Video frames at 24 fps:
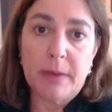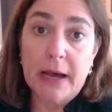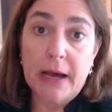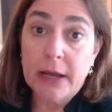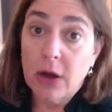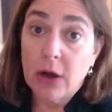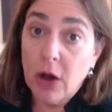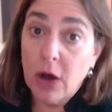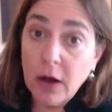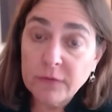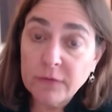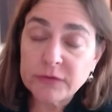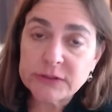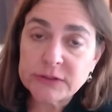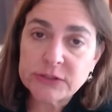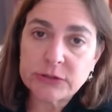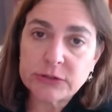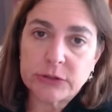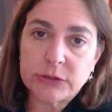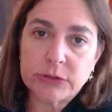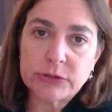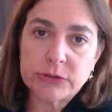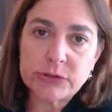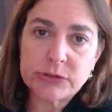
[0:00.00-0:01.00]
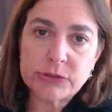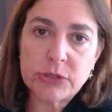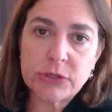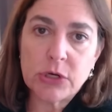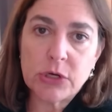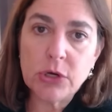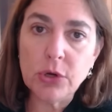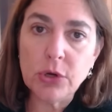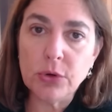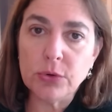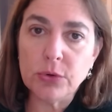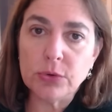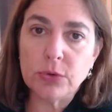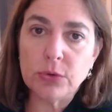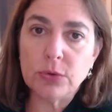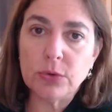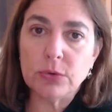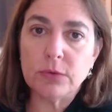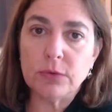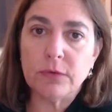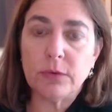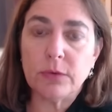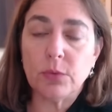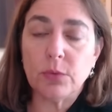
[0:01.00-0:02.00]
by officers
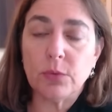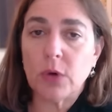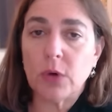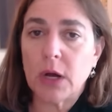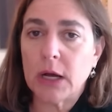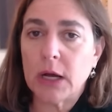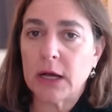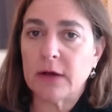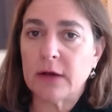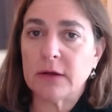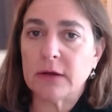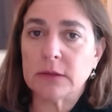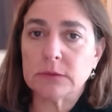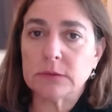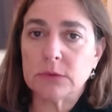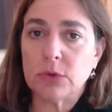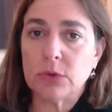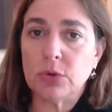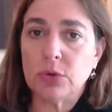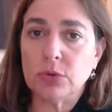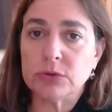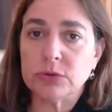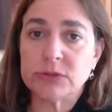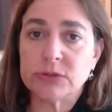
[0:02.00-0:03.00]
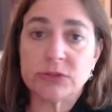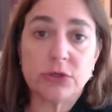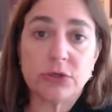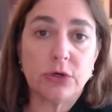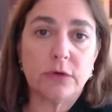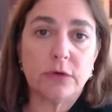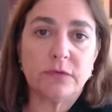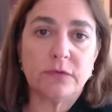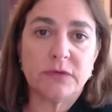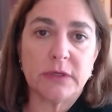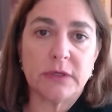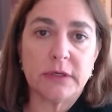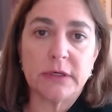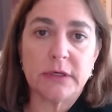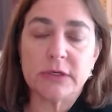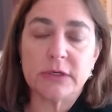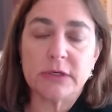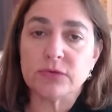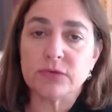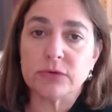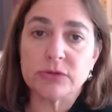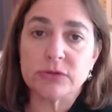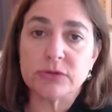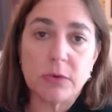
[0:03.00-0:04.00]
who served in
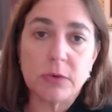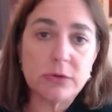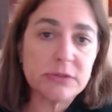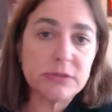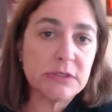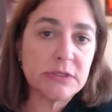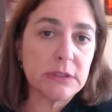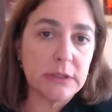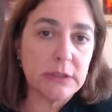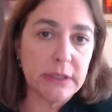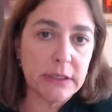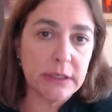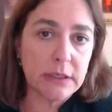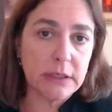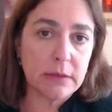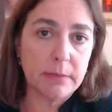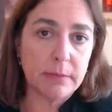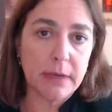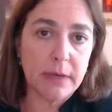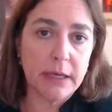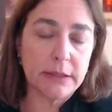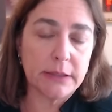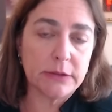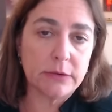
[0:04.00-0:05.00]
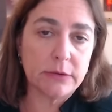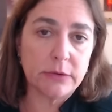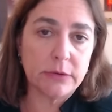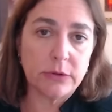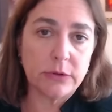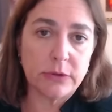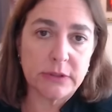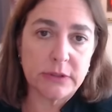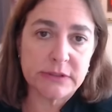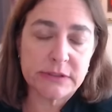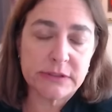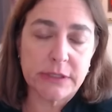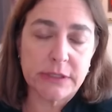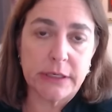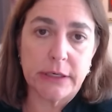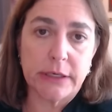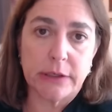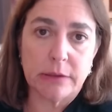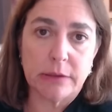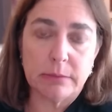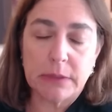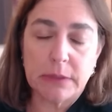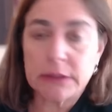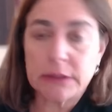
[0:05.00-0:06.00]
Israel's most elite commander unit,
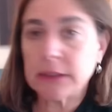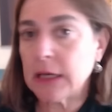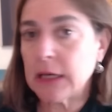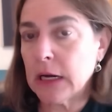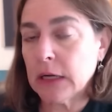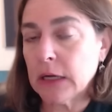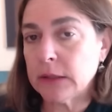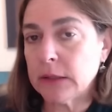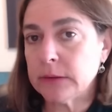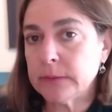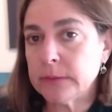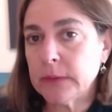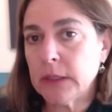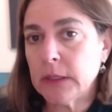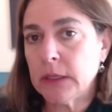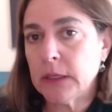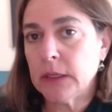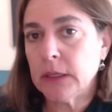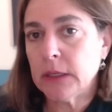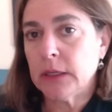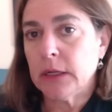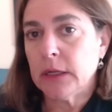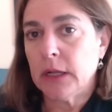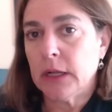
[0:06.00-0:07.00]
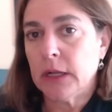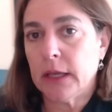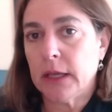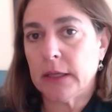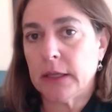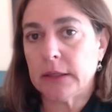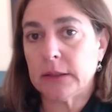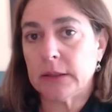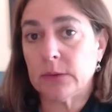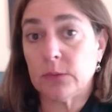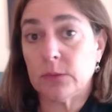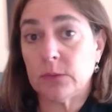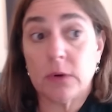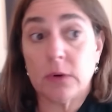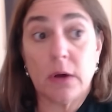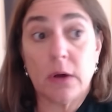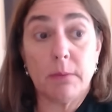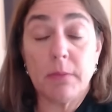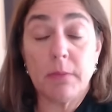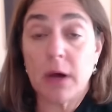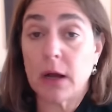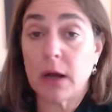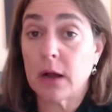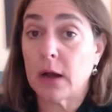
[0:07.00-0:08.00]
Sayeret Matkan. And
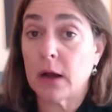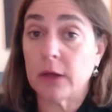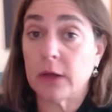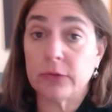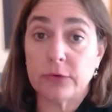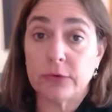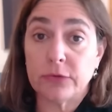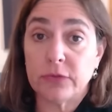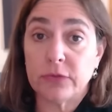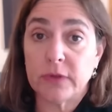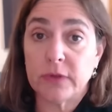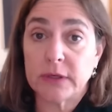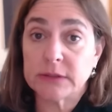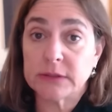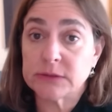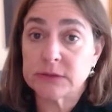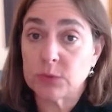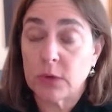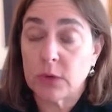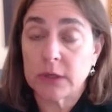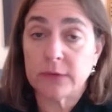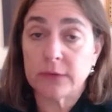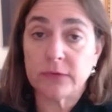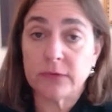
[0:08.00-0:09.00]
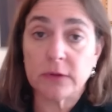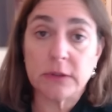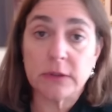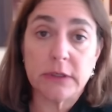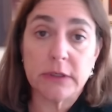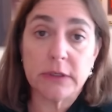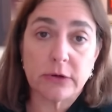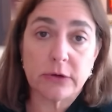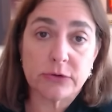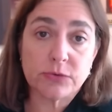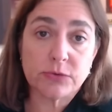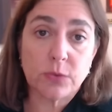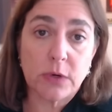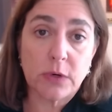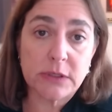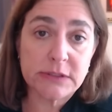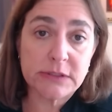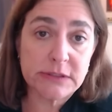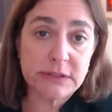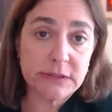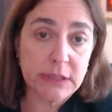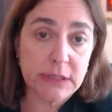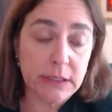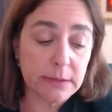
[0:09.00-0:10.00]
among other things, one of the leaders
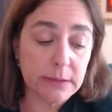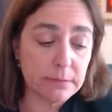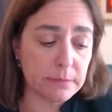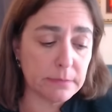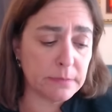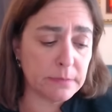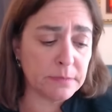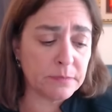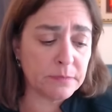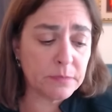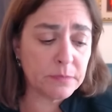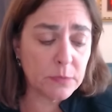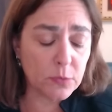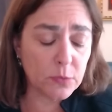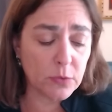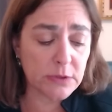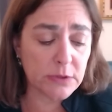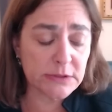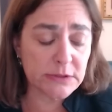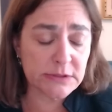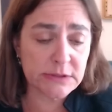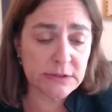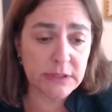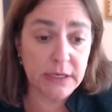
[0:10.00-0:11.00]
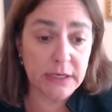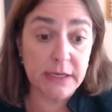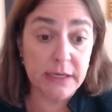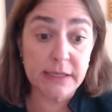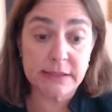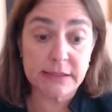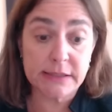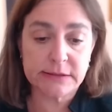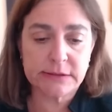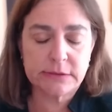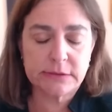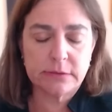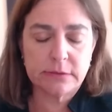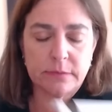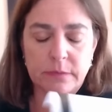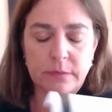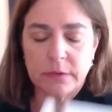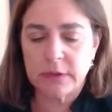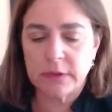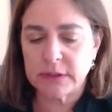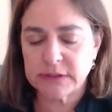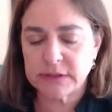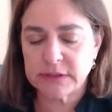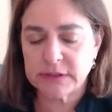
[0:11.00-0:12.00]
is
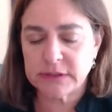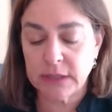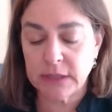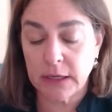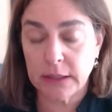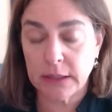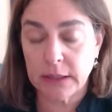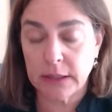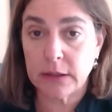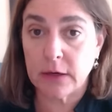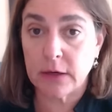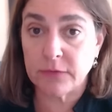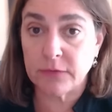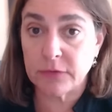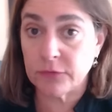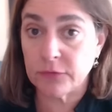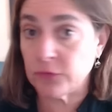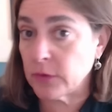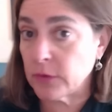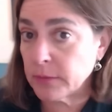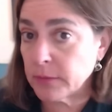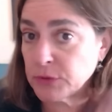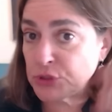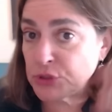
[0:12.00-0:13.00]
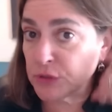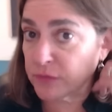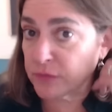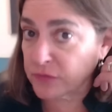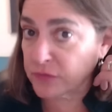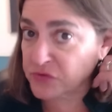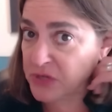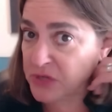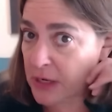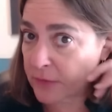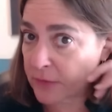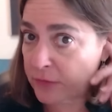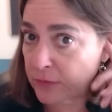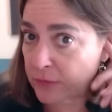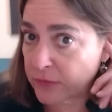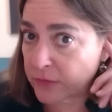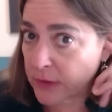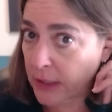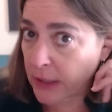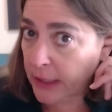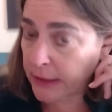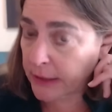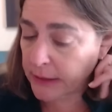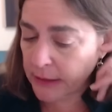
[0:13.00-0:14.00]
the son of the former chief of staff of the
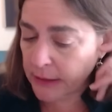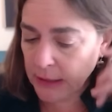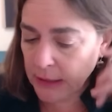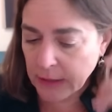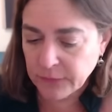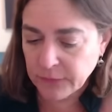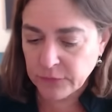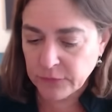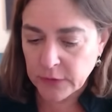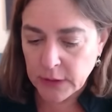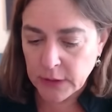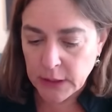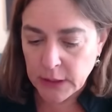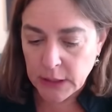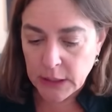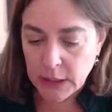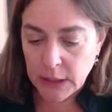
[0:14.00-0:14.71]
IDF.